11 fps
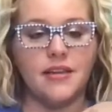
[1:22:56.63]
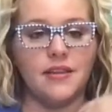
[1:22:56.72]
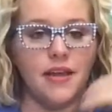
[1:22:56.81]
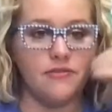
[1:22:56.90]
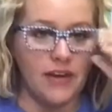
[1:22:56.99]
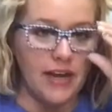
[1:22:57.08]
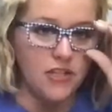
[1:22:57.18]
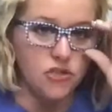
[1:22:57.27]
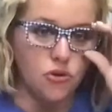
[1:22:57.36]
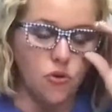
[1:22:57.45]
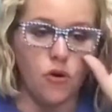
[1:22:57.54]
like
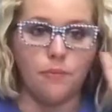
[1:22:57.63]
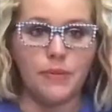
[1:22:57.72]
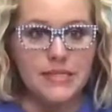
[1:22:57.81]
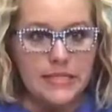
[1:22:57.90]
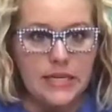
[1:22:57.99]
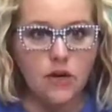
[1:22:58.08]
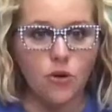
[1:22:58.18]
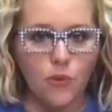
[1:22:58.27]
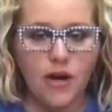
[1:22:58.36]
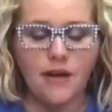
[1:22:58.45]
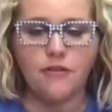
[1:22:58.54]
financial or busy or
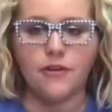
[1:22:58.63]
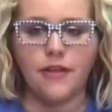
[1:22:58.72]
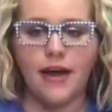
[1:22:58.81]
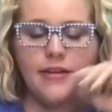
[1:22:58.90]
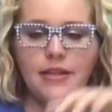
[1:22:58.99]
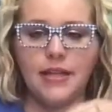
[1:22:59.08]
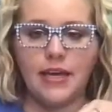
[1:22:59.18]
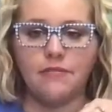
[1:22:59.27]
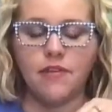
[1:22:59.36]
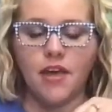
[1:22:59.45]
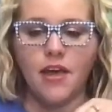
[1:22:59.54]
whatever, they had to leave.